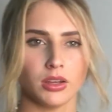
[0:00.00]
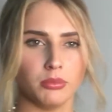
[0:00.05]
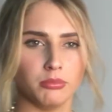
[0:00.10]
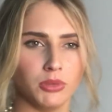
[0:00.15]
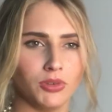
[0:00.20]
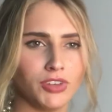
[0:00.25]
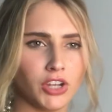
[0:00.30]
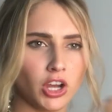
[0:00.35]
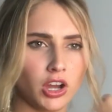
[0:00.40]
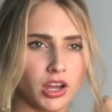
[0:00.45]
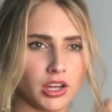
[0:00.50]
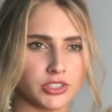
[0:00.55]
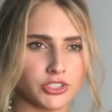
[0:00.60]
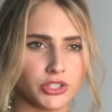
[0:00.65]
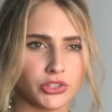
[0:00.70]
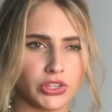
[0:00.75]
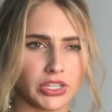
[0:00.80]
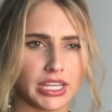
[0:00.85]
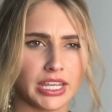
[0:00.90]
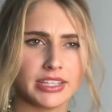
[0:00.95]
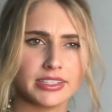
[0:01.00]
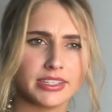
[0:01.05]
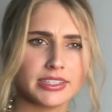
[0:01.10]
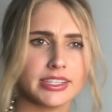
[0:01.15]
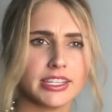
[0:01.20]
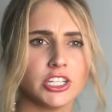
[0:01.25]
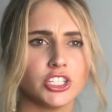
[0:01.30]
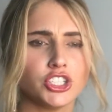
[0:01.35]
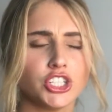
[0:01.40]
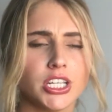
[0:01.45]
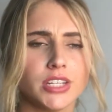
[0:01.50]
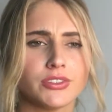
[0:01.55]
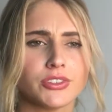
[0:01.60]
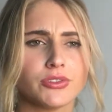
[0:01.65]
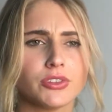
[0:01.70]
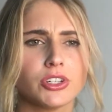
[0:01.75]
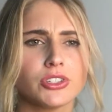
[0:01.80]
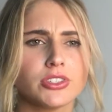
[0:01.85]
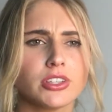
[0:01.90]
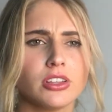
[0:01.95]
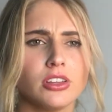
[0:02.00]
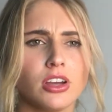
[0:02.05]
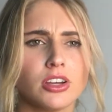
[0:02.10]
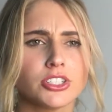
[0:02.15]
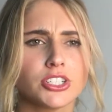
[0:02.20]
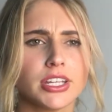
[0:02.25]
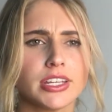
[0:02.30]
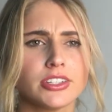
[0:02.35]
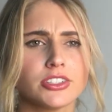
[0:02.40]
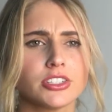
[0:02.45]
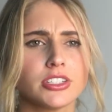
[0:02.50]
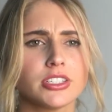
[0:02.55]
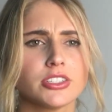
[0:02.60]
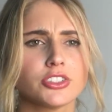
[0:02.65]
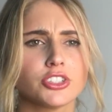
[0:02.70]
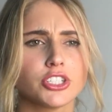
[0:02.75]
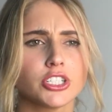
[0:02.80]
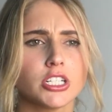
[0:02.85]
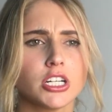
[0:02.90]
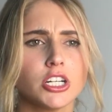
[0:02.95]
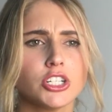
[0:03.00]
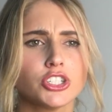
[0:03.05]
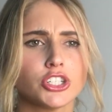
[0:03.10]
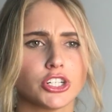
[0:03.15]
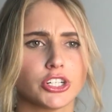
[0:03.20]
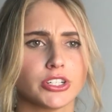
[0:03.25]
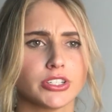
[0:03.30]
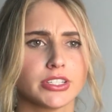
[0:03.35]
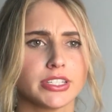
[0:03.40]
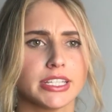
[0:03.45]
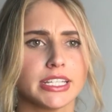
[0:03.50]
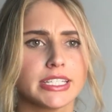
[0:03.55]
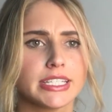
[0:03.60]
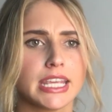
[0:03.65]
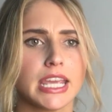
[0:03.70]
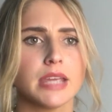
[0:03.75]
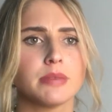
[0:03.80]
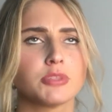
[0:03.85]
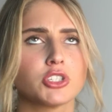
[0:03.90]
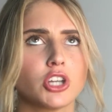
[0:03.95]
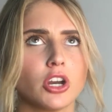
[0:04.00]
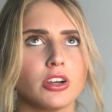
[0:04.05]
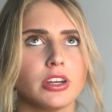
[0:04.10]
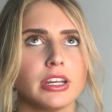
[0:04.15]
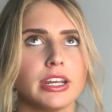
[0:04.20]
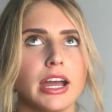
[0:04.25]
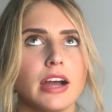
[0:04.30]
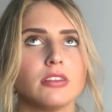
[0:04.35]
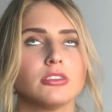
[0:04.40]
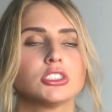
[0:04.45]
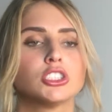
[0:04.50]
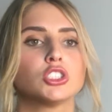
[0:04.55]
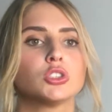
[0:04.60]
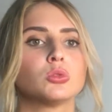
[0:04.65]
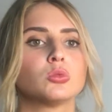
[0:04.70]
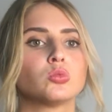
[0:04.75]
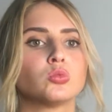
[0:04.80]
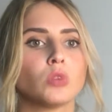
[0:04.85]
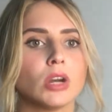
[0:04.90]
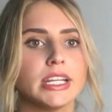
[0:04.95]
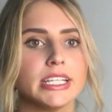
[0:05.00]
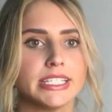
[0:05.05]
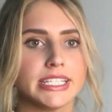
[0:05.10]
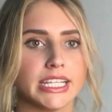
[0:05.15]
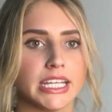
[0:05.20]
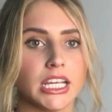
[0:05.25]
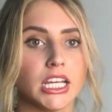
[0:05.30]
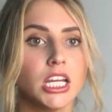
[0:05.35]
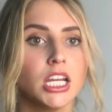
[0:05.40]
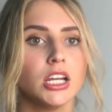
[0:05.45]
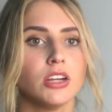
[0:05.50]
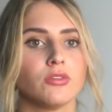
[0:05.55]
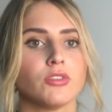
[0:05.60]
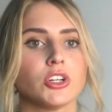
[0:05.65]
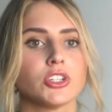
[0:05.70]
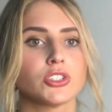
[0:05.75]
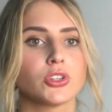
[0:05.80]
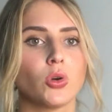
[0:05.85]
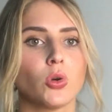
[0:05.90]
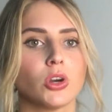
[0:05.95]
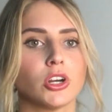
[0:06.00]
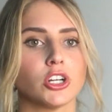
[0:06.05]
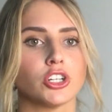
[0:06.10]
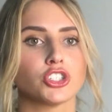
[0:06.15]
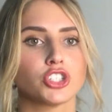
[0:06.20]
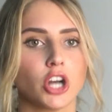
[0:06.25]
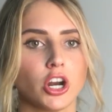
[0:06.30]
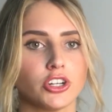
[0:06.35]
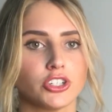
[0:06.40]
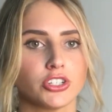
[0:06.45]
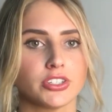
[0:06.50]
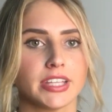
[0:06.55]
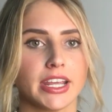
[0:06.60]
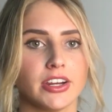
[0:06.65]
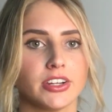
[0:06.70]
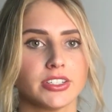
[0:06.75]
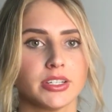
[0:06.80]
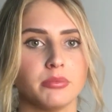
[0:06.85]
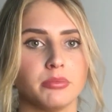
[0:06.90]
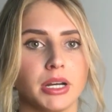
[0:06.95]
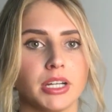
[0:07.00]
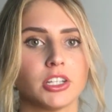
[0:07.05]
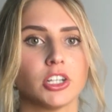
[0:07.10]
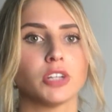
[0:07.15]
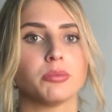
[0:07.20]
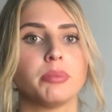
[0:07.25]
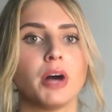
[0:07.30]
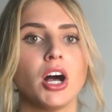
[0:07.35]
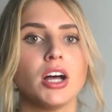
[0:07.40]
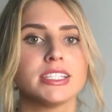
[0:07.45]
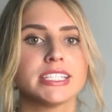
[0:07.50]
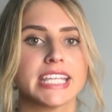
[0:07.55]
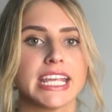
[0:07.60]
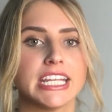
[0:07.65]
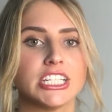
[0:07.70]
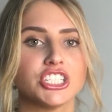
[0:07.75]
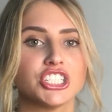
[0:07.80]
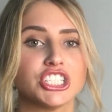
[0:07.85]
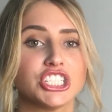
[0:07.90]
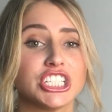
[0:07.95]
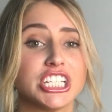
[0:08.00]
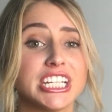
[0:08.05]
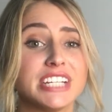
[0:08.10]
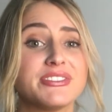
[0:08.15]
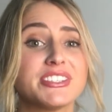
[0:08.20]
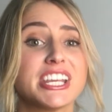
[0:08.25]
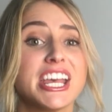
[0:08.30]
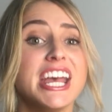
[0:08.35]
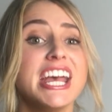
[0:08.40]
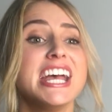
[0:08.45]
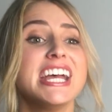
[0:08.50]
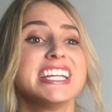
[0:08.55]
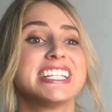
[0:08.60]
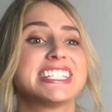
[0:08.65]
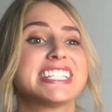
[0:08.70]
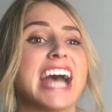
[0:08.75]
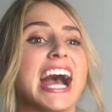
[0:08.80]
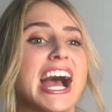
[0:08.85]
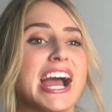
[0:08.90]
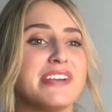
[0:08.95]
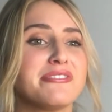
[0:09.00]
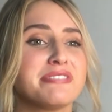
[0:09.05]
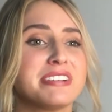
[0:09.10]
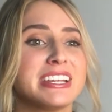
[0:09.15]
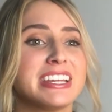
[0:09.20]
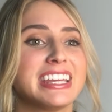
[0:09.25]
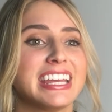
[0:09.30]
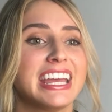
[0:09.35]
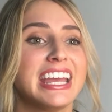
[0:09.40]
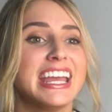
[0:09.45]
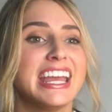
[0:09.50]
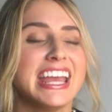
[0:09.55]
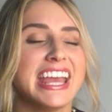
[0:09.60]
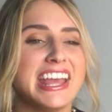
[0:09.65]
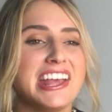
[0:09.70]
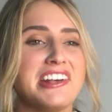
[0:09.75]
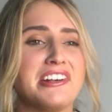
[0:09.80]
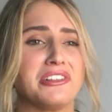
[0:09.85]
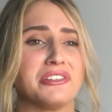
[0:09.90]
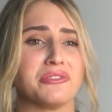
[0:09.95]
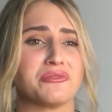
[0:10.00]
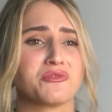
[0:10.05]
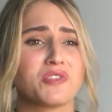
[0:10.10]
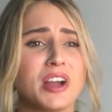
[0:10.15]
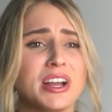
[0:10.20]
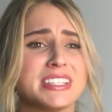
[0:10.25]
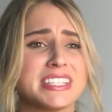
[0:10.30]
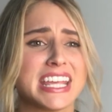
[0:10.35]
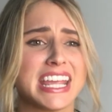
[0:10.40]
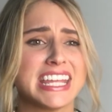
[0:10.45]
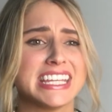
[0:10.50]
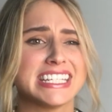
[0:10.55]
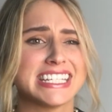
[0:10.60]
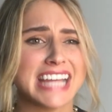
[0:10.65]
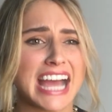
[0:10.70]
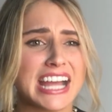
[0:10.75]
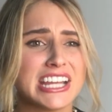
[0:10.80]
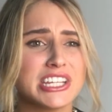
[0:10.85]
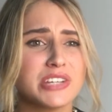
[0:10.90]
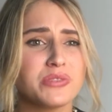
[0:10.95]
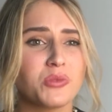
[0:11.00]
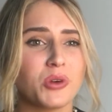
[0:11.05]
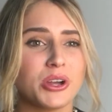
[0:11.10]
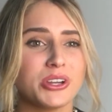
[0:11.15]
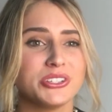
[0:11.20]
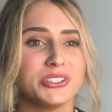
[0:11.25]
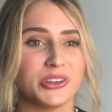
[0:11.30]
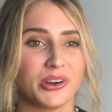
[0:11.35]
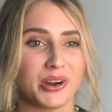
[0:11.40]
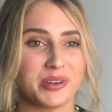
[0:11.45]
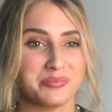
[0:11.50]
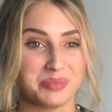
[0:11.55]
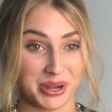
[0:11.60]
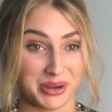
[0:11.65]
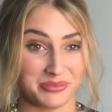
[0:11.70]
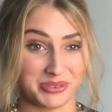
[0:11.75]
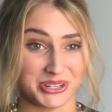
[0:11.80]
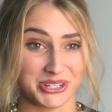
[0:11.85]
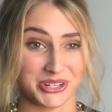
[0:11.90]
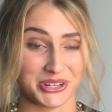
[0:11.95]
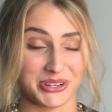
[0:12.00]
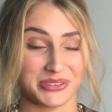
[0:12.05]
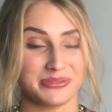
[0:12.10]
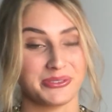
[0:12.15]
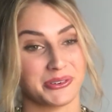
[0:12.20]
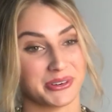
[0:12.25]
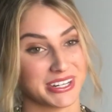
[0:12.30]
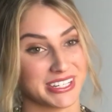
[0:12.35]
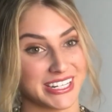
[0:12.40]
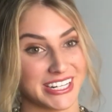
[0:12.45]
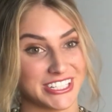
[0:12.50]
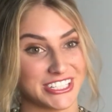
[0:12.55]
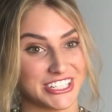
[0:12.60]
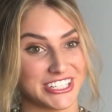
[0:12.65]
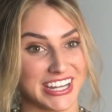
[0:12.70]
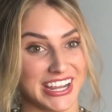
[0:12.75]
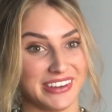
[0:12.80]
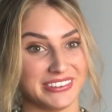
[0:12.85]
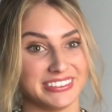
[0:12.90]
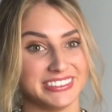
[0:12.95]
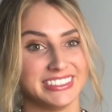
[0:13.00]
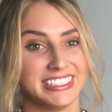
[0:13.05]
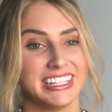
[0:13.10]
Moving on to the Kansas City Chiefs versus the Los Angeles Chargers. This game started out crazy. First quarter, Chargers Harrison Butker punts, and Chiefs Tyreek Hill runs a 91-yard punt return for a touchdown.